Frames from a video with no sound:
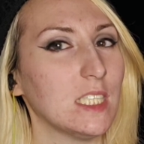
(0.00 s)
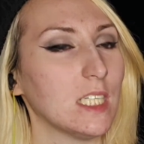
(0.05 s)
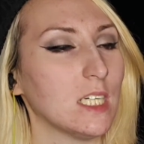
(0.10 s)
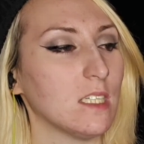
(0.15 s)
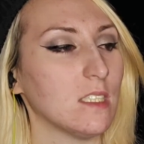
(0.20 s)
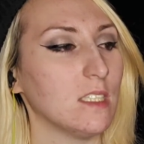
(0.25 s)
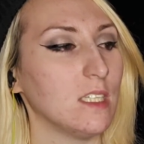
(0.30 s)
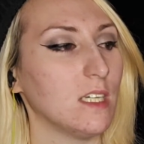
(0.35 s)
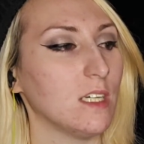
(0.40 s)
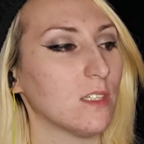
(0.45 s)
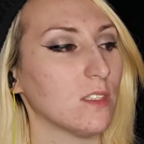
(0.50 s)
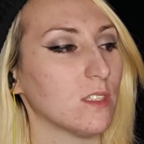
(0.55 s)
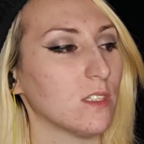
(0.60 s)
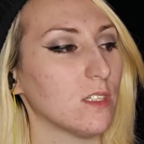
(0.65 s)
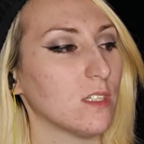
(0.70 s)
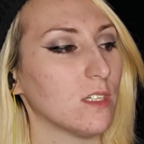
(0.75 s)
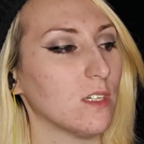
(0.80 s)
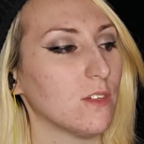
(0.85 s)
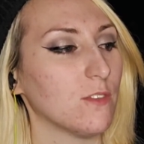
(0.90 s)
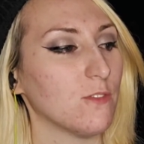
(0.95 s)
on the
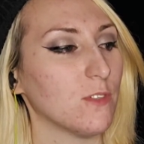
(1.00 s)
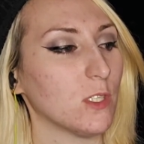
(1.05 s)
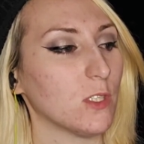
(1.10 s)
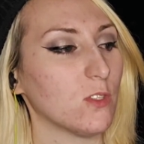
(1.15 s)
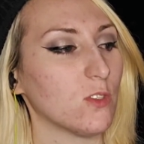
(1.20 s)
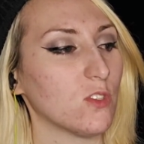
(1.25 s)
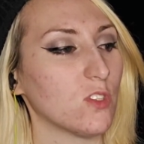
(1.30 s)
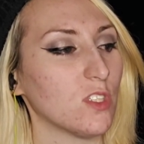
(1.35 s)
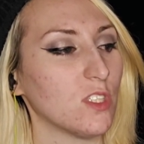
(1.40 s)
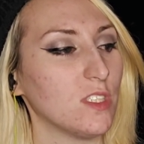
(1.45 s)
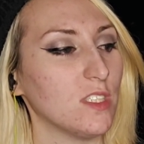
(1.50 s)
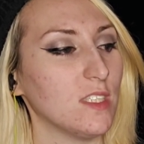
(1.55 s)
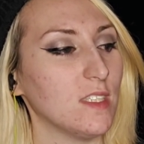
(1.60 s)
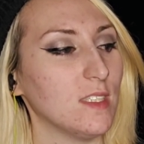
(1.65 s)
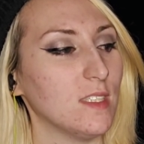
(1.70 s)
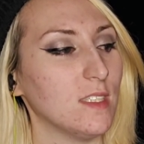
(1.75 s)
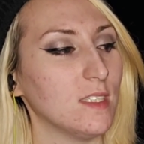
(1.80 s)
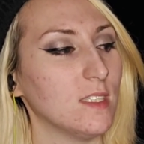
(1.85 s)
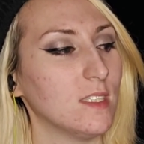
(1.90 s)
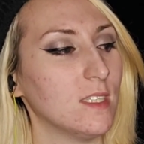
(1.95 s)
other version,
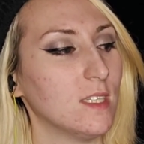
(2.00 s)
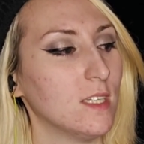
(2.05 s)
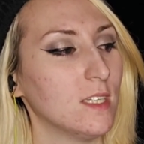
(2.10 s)
and